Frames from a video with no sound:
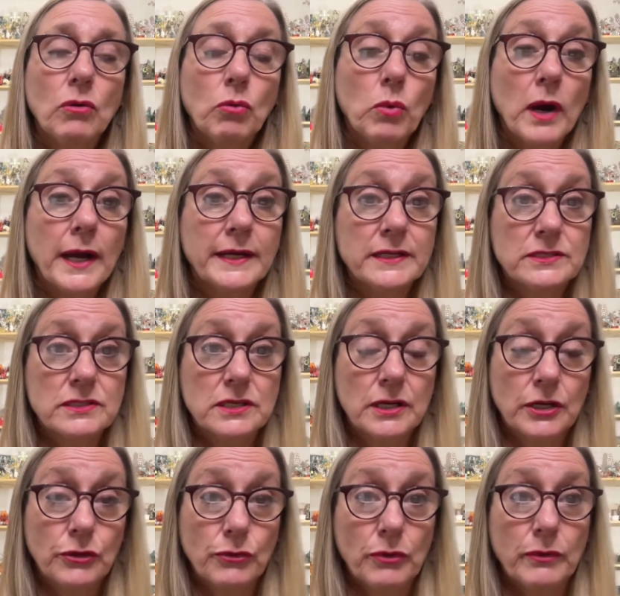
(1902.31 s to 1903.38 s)
why does
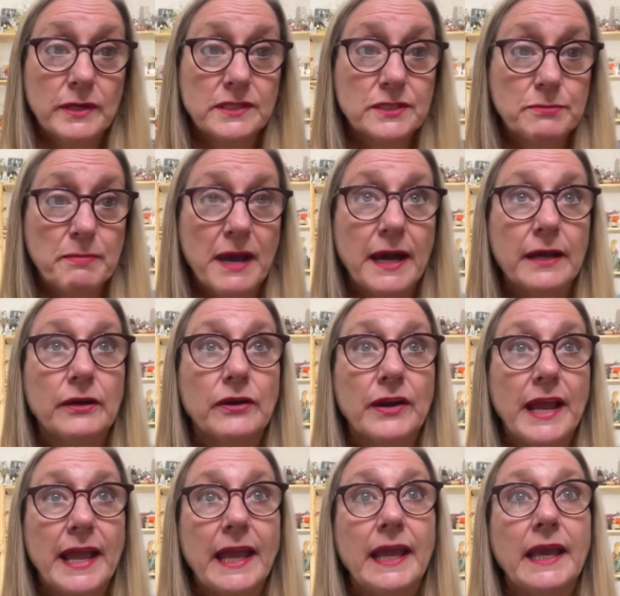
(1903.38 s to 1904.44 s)
congruence matter
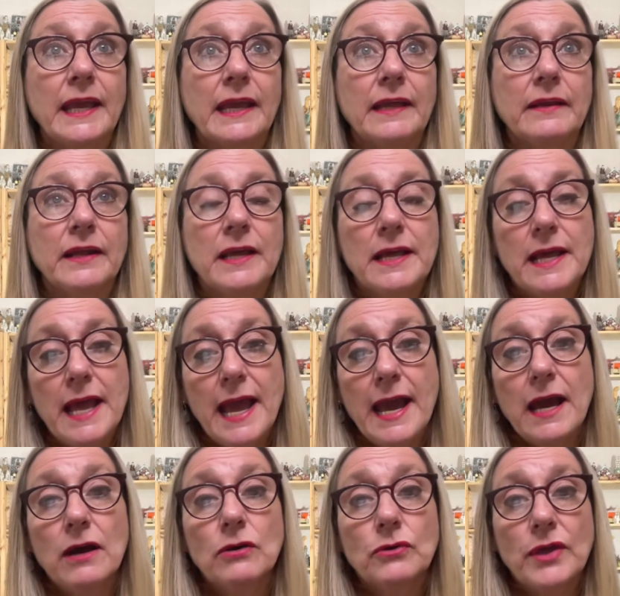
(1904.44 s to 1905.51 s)
and
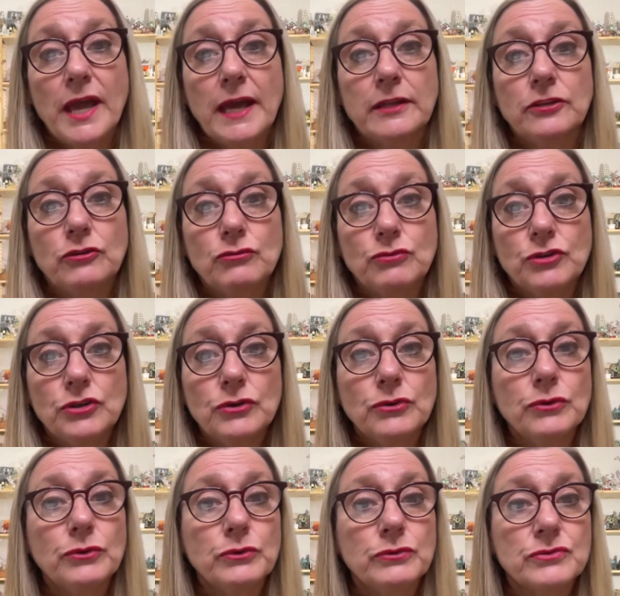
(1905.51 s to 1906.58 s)
how can you
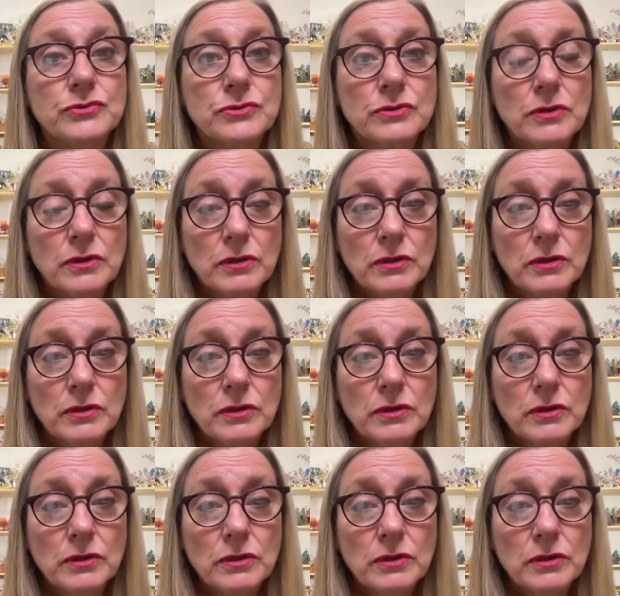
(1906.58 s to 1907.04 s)
use